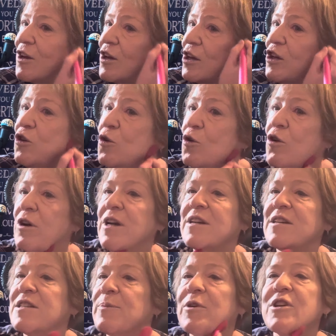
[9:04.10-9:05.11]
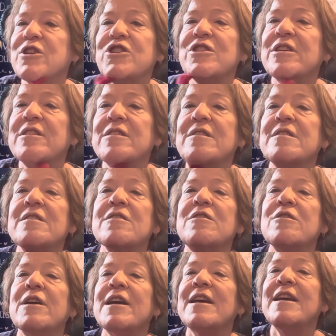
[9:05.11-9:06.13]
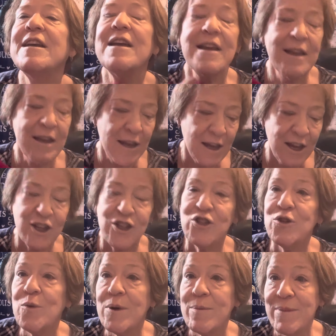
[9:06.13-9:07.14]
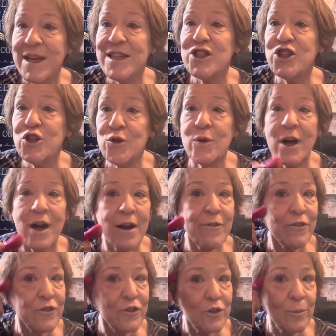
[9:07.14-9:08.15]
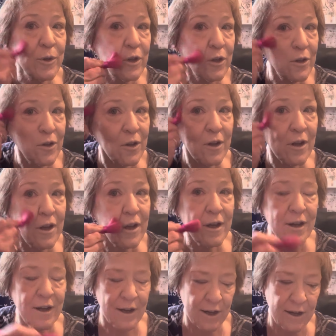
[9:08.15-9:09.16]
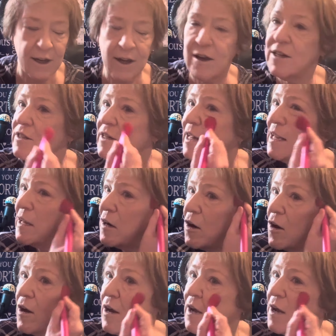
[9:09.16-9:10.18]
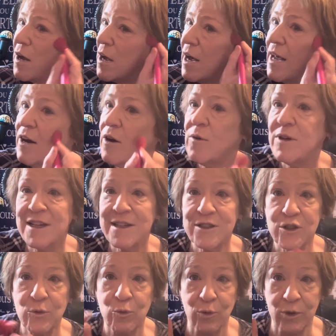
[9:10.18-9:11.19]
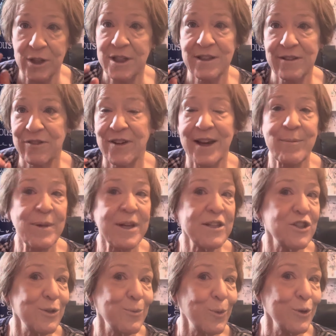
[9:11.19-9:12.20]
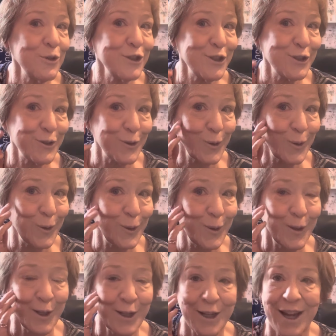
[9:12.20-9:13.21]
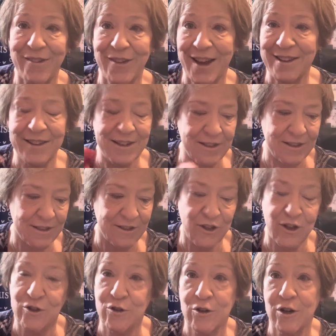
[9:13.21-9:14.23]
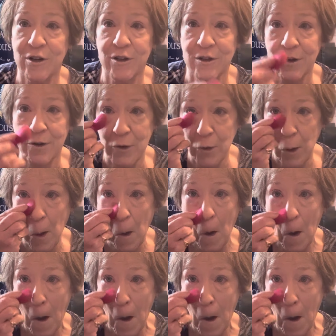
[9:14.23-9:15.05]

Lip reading: your expression, okay? Do what makes you comfortable. Now, I'd like it, I don't need to really define my cheekbones. I've had these since kindergarten, so.